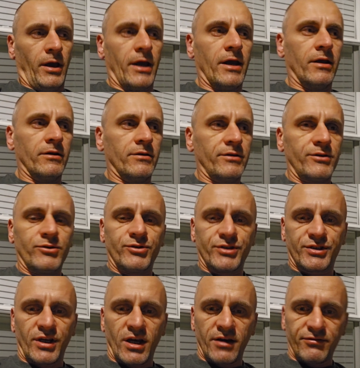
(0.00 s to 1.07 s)
And you
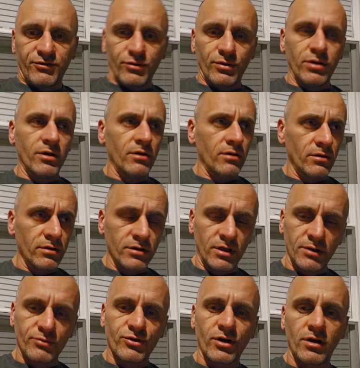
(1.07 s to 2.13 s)
just have to
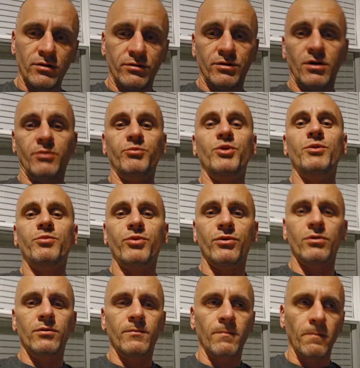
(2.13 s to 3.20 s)
keep trying to tell
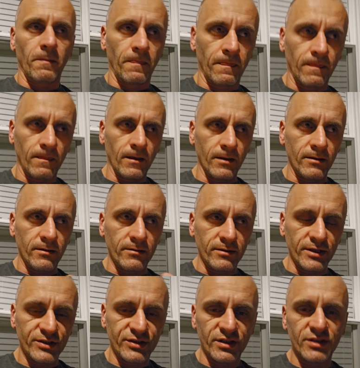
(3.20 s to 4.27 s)
people that
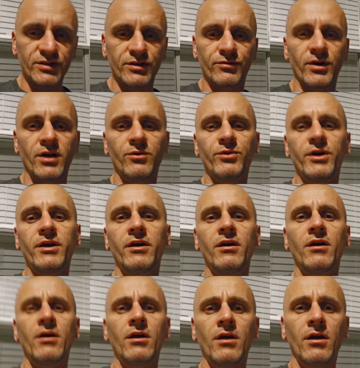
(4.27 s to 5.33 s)
this is the right way,
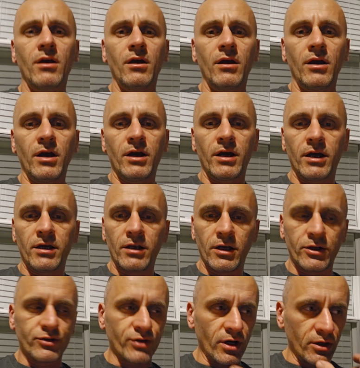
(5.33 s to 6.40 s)

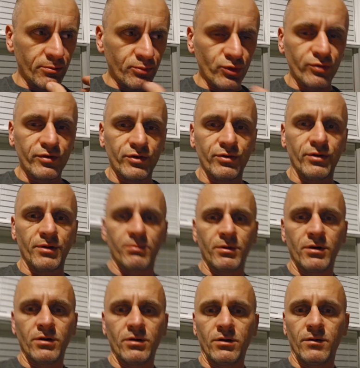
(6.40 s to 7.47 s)
and try to prove it to them.
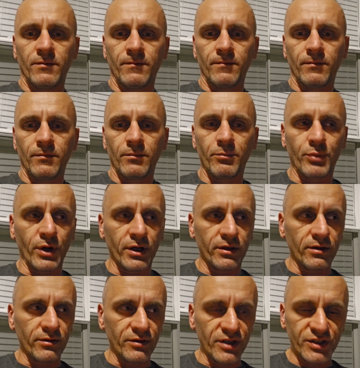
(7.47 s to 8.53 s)

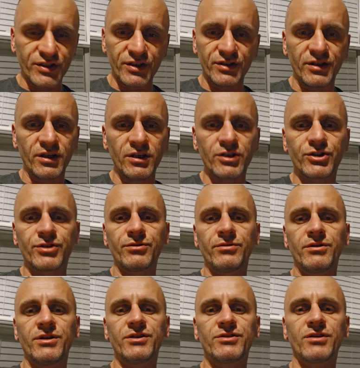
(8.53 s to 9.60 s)
But this is the
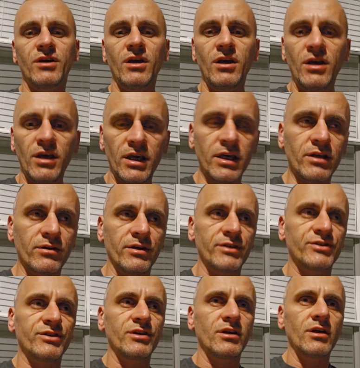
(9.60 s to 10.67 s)
issue, is
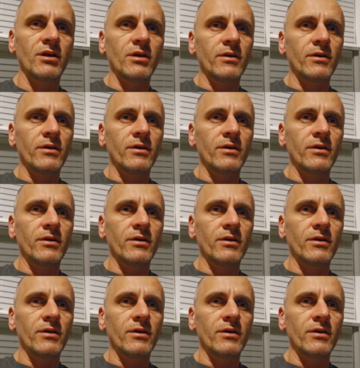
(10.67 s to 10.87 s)
ignorance.